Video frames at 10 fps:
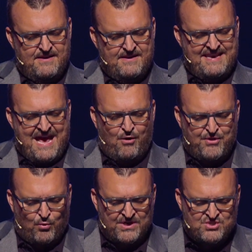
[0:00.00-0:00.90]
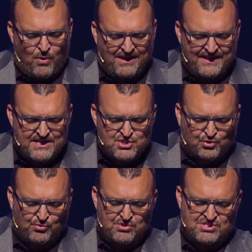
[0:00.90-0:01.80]
Now there were dwelling in
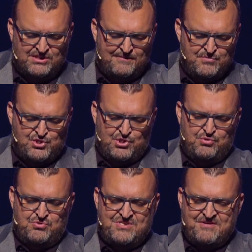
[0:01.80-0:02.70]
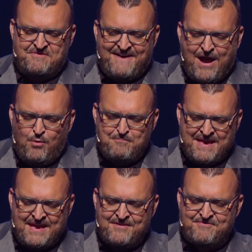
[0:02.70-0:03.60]
Jerusalem Jews, devout
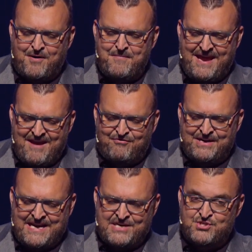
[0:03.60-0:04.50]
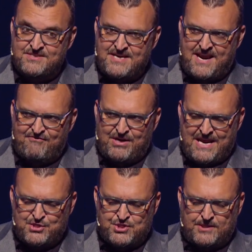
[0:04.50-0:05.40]
men from every nation. Say, every
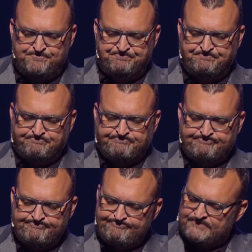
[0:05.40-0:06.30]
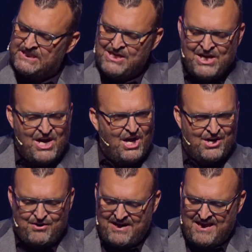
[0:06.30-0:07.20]
nation. Every nation.
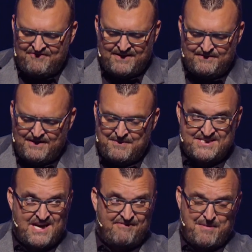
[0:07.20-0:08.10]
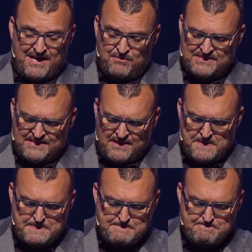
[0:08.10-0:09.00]
Under heaven. That means everybody was there